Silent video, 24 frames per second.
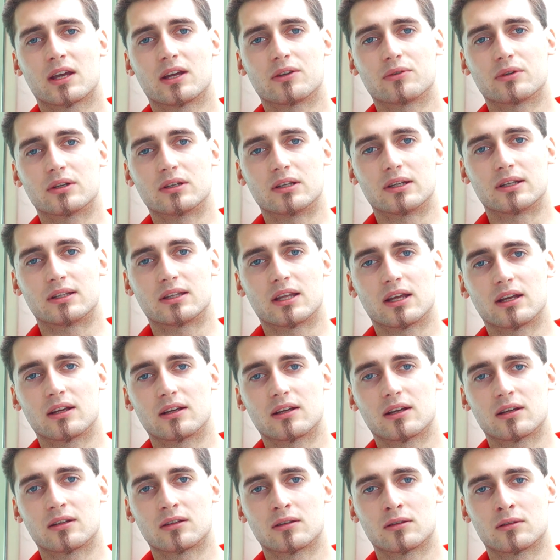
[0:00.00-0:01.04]
and really
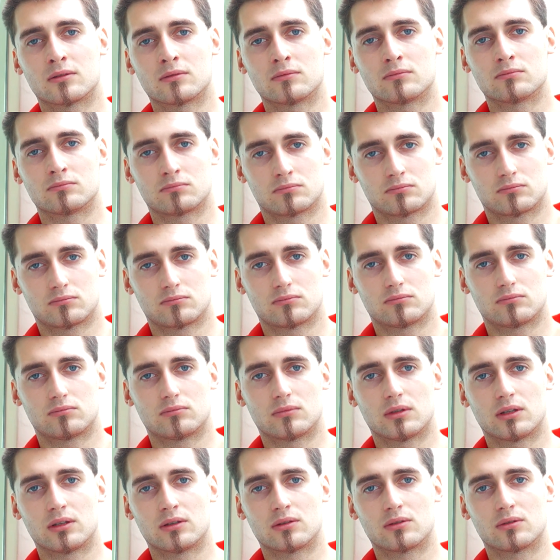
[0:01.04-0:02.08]
taken
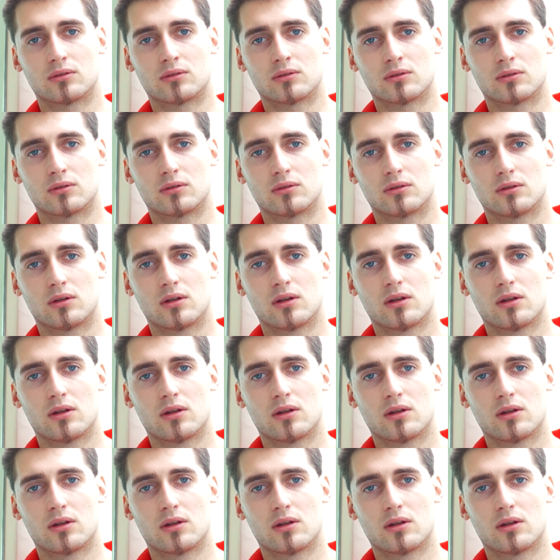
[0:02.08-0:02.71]
into